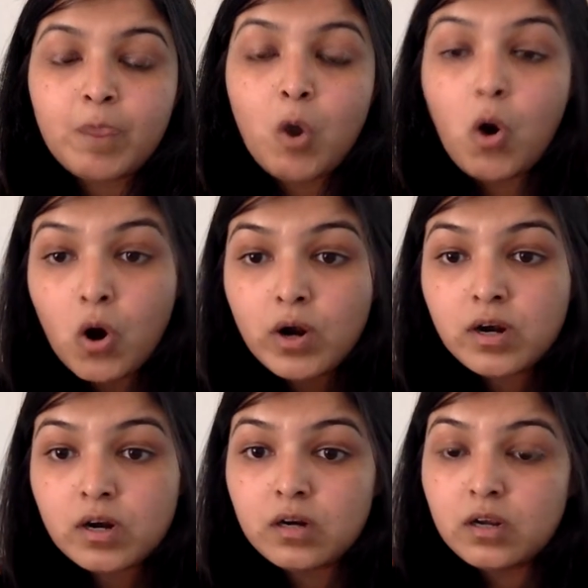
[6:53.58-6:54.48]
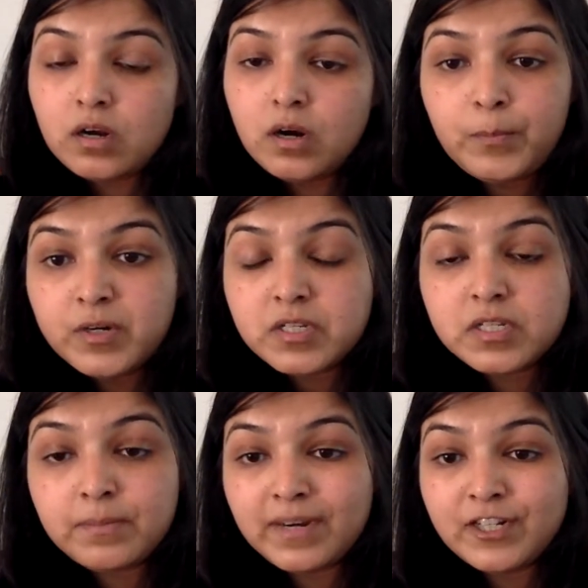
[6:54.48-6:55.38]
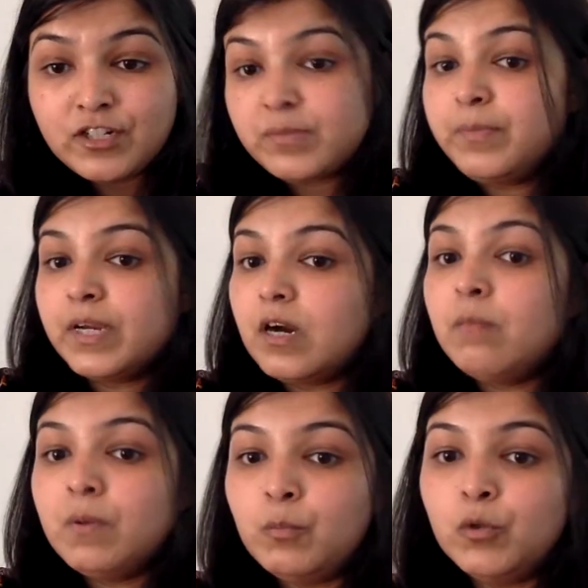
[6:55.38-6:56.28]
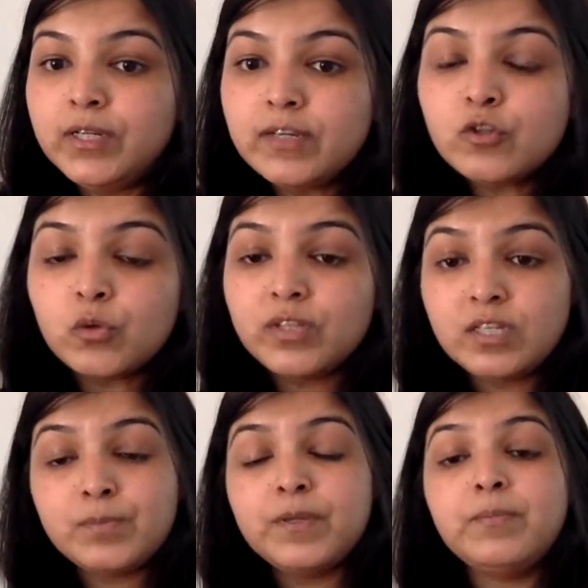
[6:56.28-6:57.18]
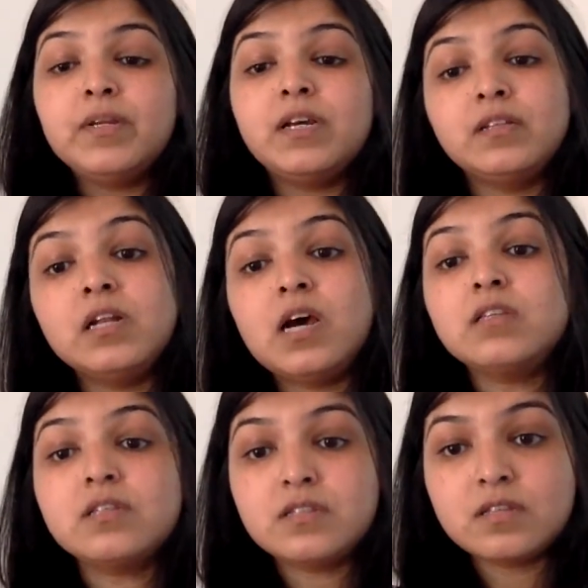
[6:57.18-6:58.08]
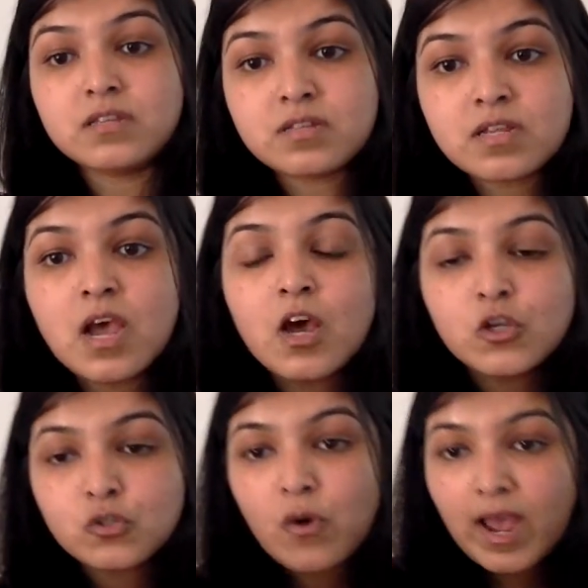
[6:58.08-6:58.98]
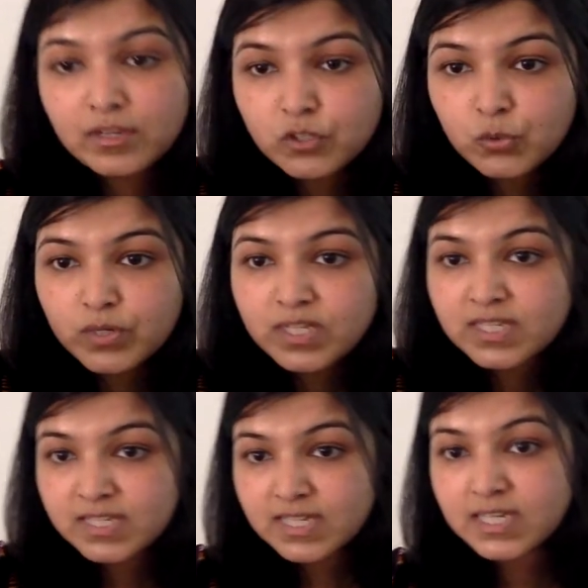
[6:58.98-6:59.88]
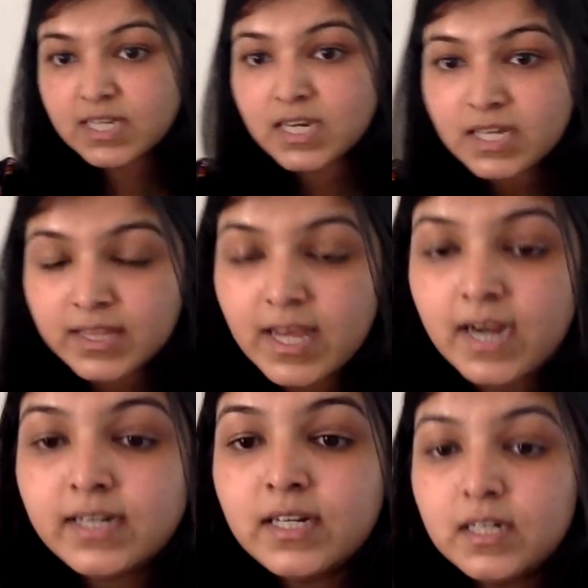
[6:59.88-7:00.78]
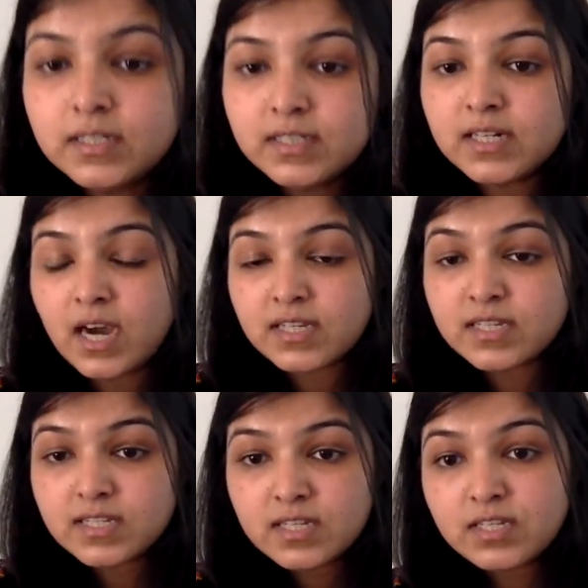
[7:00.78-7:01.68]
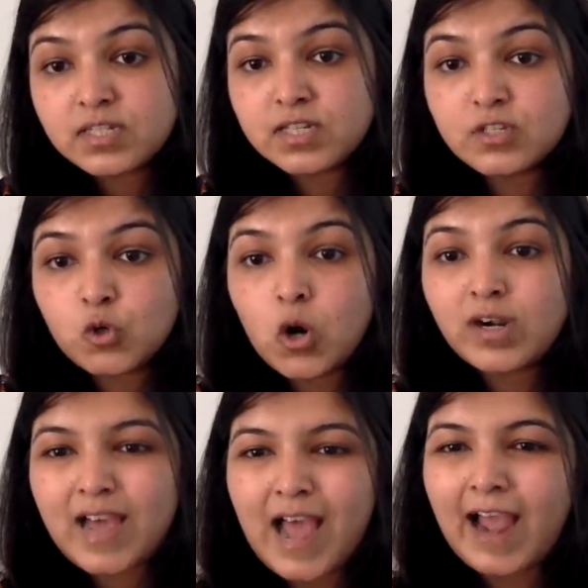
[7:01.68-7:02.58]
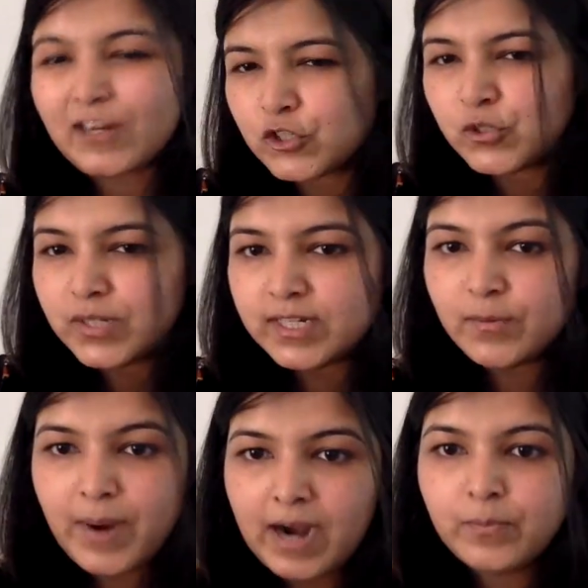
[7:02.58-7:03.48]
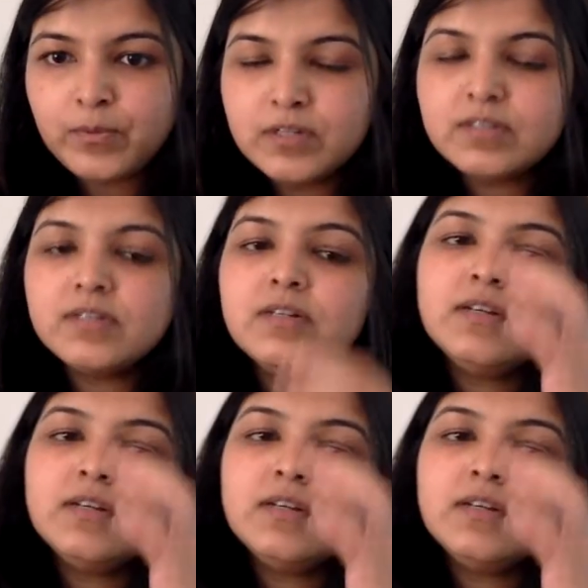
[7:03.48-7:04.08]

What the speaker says: or a person might just become a bully. So these people are the narcissists. So as you can see, that the narcissist is not actually a bad person.